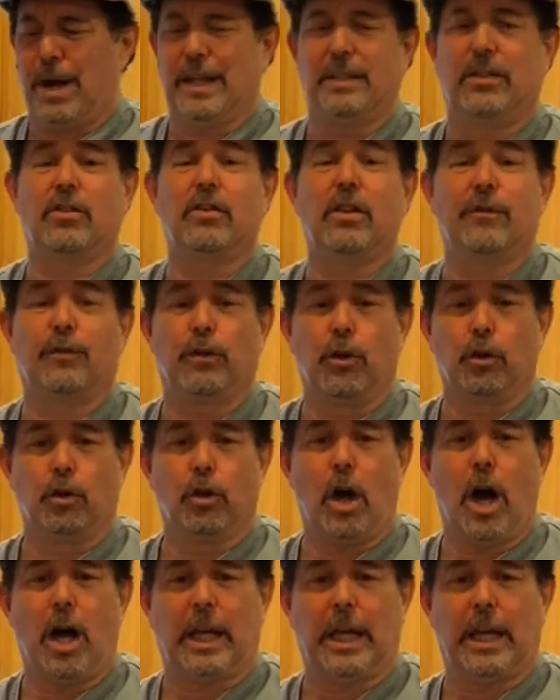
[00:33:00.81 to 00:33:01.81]
grades if they're
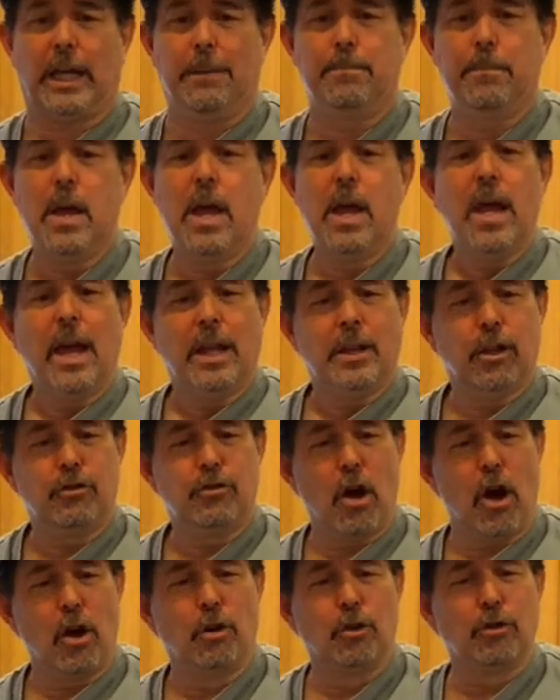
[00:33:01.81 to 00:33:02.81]
lucky. And
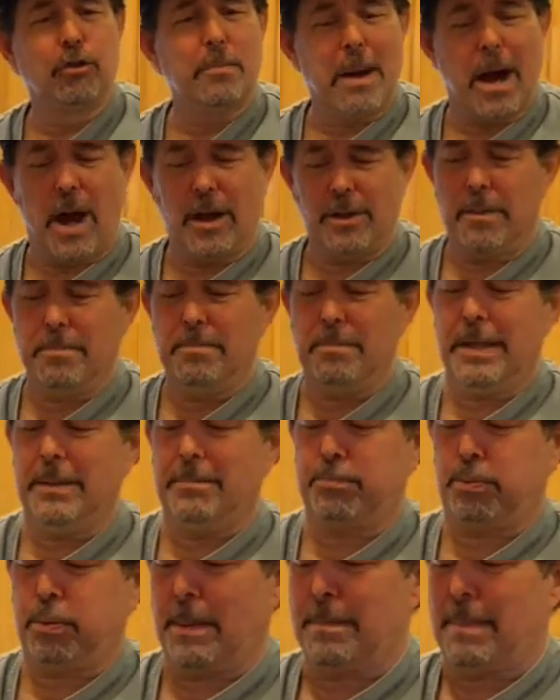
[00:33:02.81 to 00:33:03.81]
The Jungle's about the
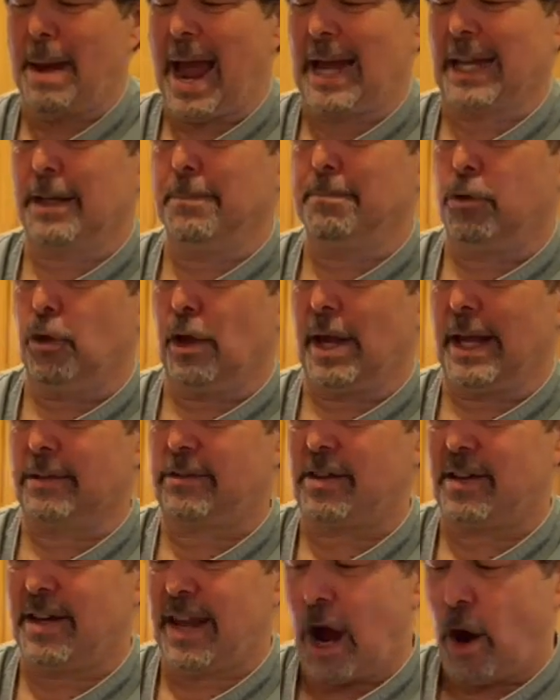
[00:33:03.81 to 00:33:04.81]
meat packing
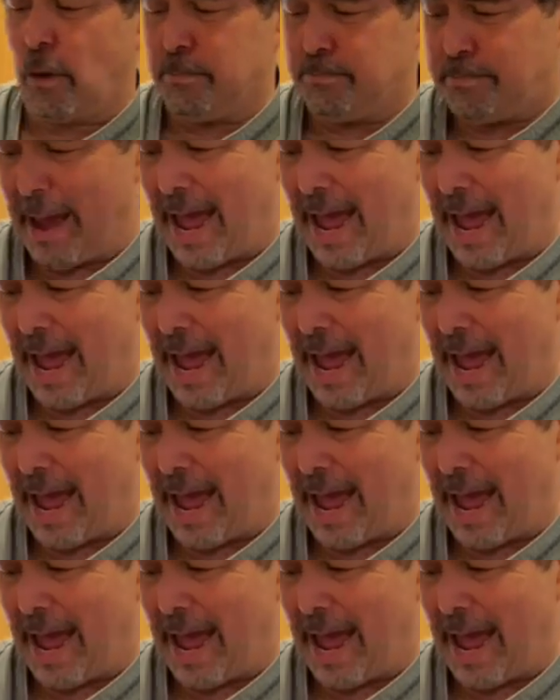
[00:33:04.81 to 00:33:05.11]
plants and how